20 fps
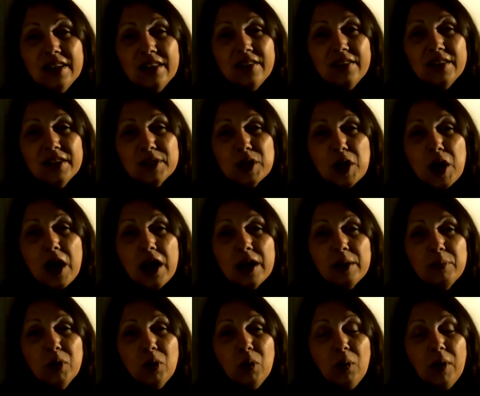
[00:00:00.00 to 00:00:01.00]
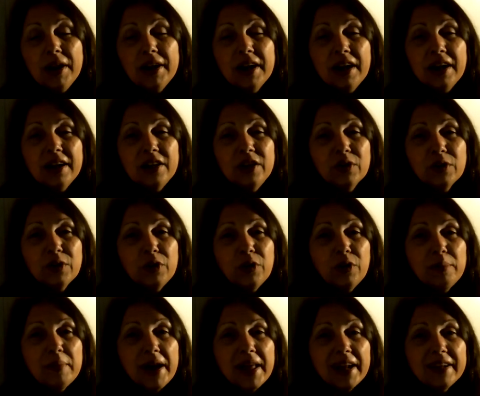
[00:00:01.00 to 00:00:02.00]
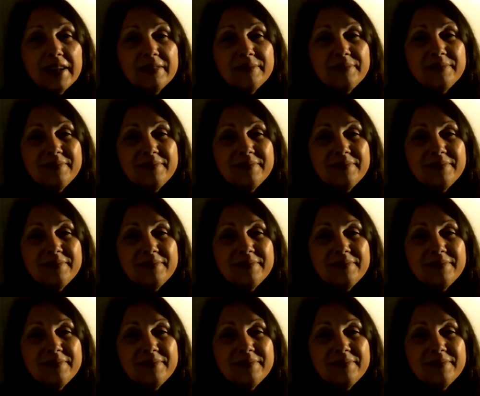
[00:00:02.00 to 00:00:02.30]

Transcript: the time or whatnot, you'll know about it.